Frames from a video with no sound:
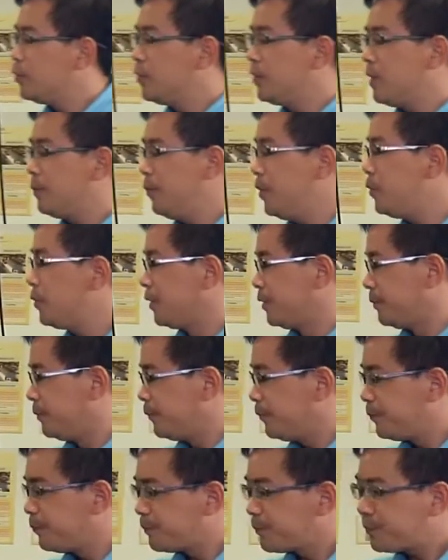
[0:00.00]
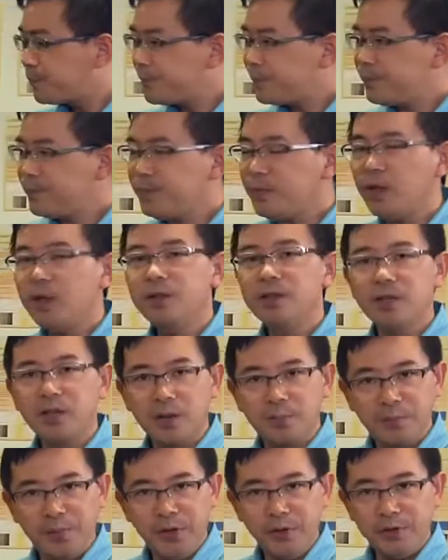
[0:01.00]
to the computer. The
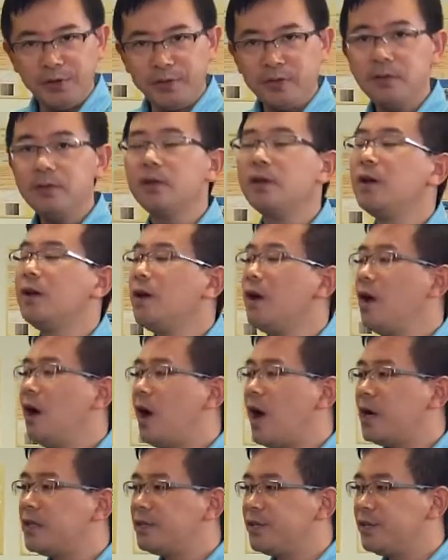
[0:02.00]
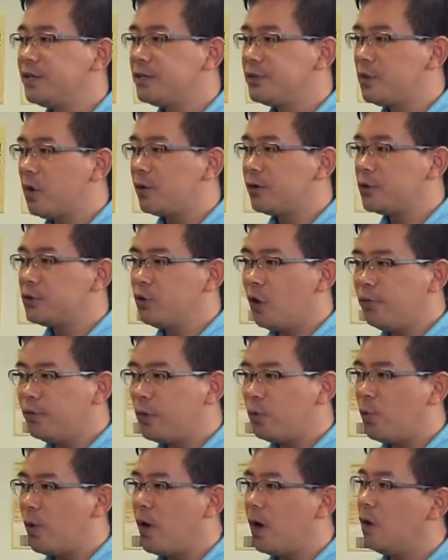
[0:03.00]
computer has installed
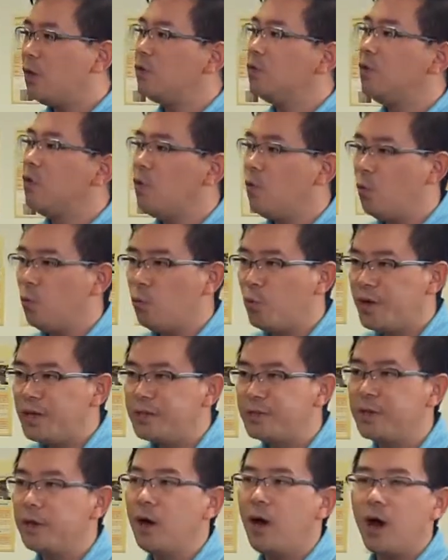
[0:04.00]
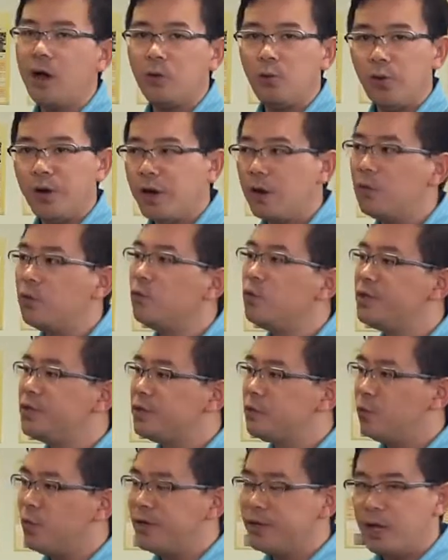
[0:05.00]
software with hardware, which
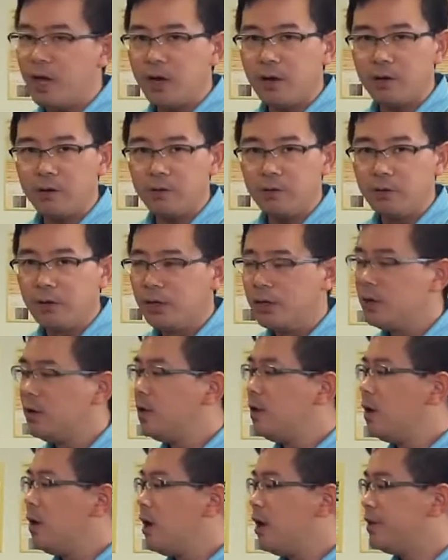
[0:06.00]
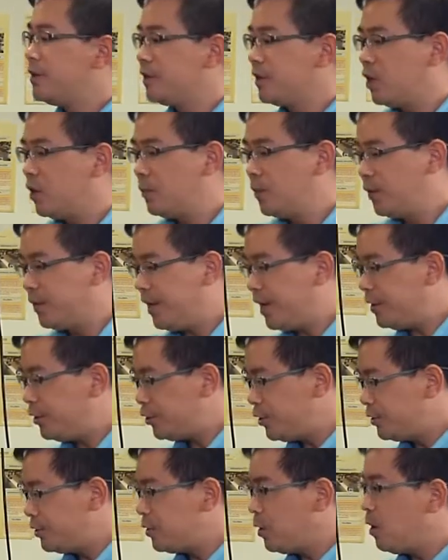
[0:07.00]
is the wind tunnel, and the
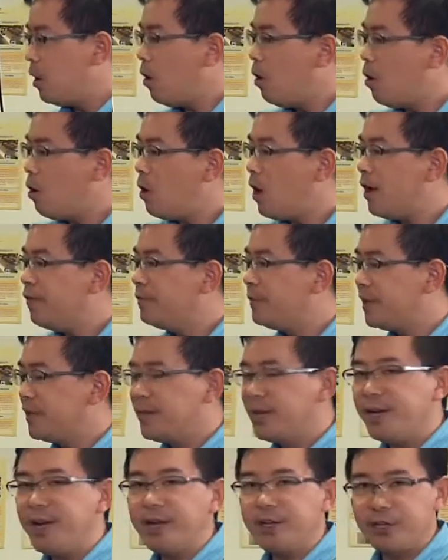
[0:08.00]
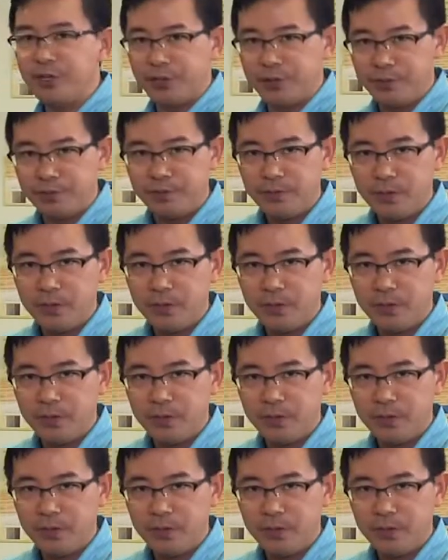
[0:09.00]
communications all have been connected.